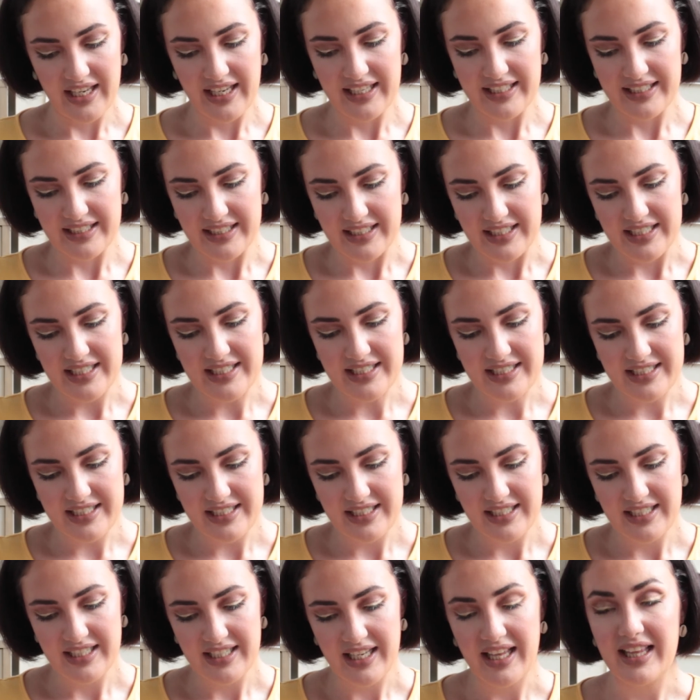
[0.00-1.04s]
at least
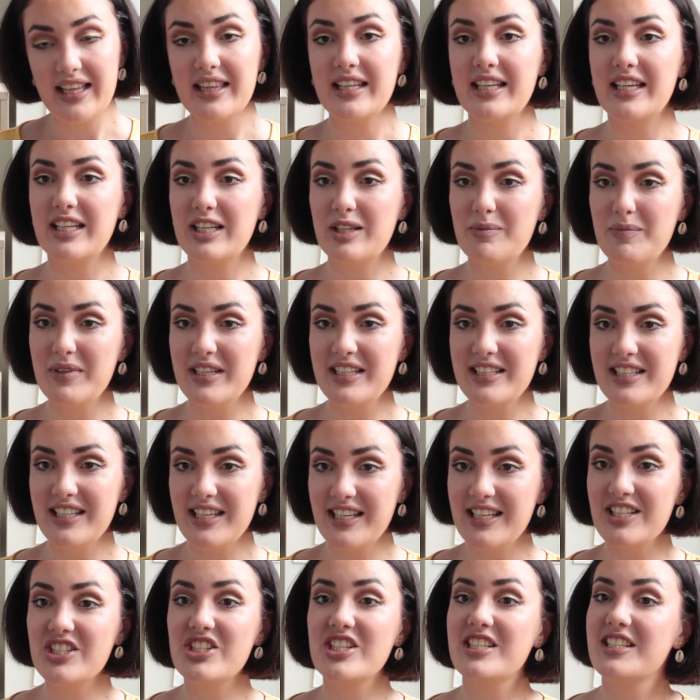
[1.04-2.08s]
a little bit,
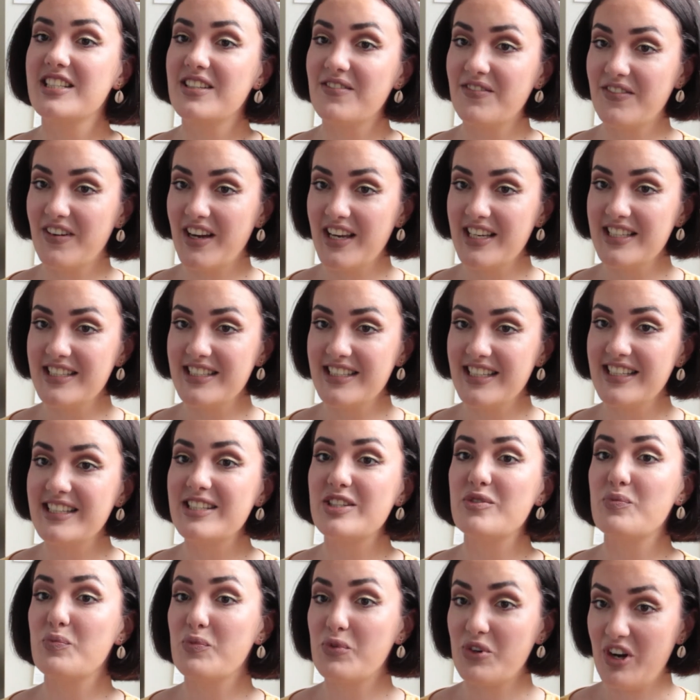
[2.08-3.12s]
it justifies
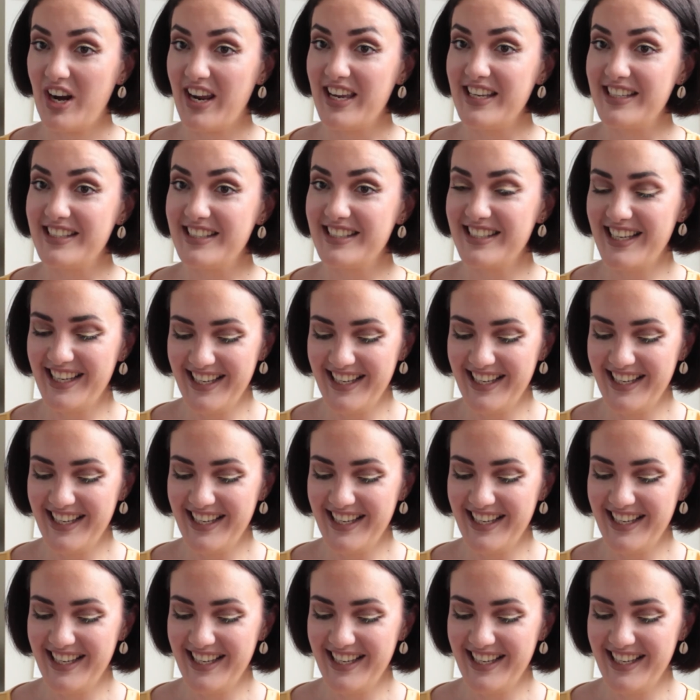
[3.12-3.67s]
its price.